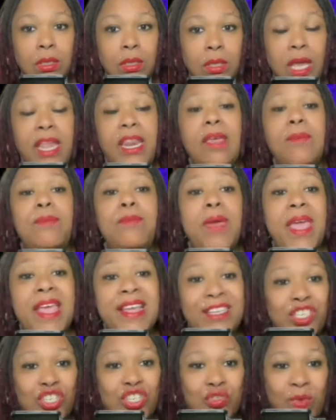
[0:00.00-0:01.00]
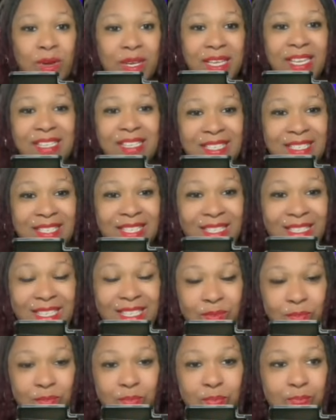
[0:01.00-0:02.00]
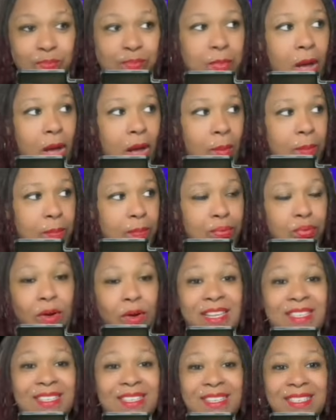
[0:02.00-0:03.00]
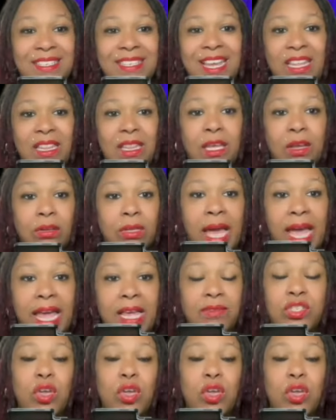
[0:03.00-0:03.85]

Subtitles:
and it makes you a consistent presence in their life.